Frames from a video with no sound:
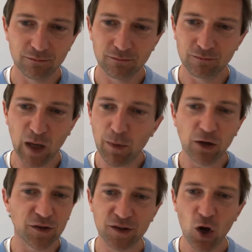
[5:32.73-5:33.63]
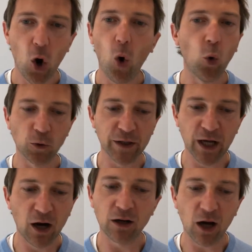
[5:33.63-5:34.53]
Amongst all the
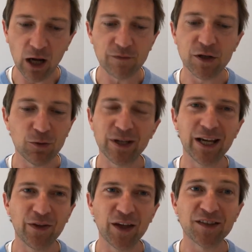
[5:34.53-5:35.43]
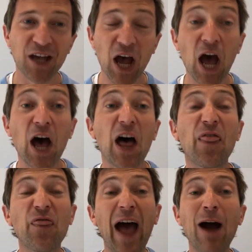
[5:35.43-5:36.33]
Argives you would hear this:
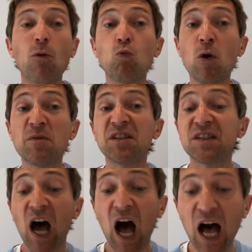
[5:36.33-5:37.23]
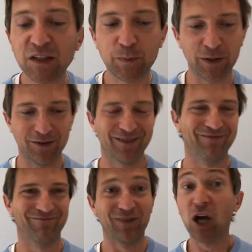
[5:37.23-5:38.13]
that woman's husband,
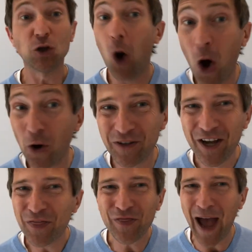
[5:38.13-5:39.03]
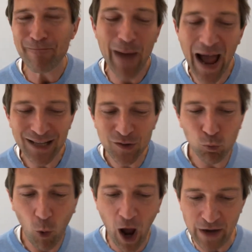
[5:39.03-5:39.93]
not that man's
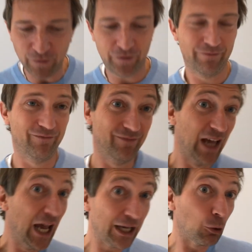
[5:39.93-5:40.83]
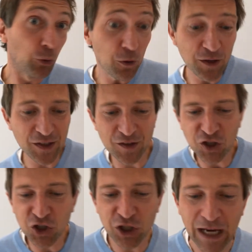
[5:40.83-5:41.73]
wife. And although this is a
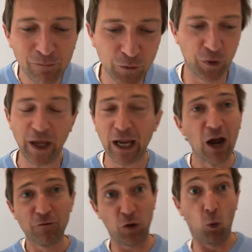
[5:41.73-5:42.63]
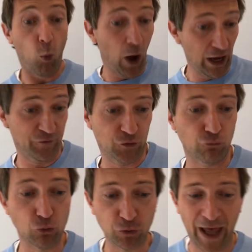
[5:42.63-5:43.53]
shameful thing for the wife to
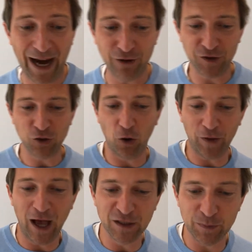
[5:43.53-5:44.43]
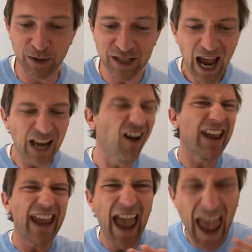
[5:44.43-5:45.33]
rule the house and not the husband, and
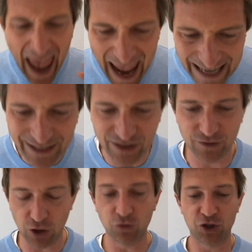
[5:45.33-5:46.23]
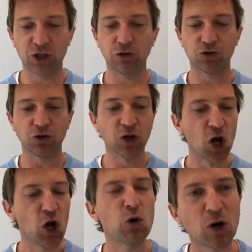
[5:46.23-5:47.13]
I hate those children
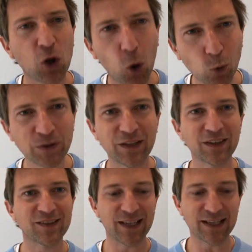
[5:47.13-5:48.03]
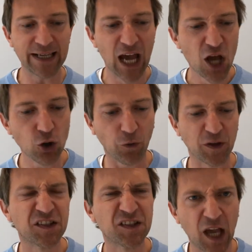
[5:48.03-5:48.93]
who are called in the city not the
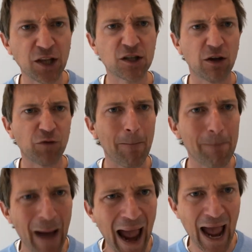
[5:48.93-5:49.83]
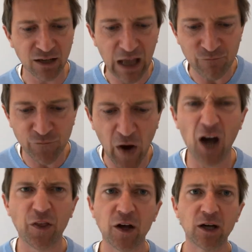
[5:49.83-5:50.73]
sons of the man, their
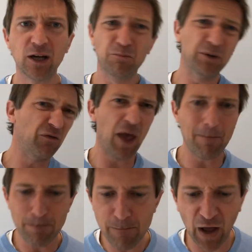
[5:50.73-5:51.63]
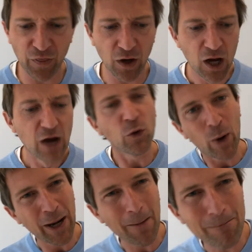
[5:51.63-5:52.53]
father, but of their mother. For
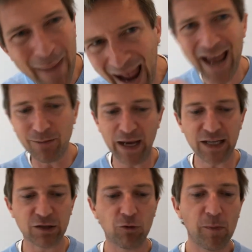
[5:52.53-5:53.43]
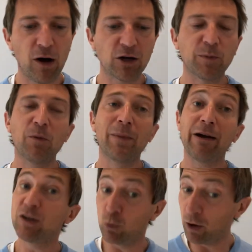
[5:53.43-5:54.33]
when a man makes a remarkable
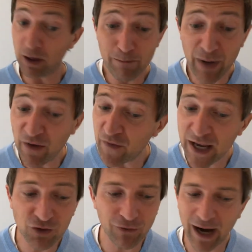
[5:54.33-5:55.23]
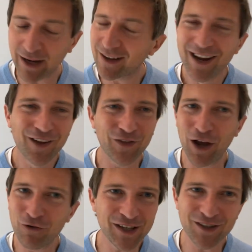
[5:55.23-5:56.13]
marriage, one above his rank,
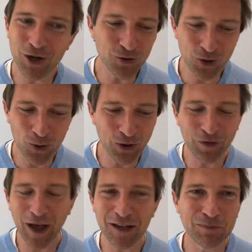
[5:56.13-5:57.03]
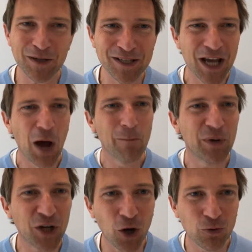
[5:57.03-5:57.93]
there is no talk of the husband,
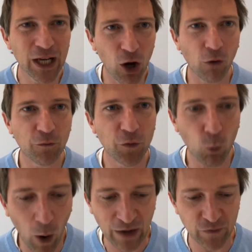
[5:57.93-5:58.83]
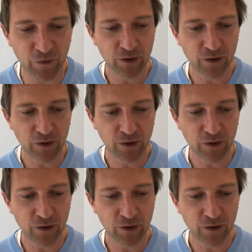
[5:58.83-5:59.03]
but only of the wife.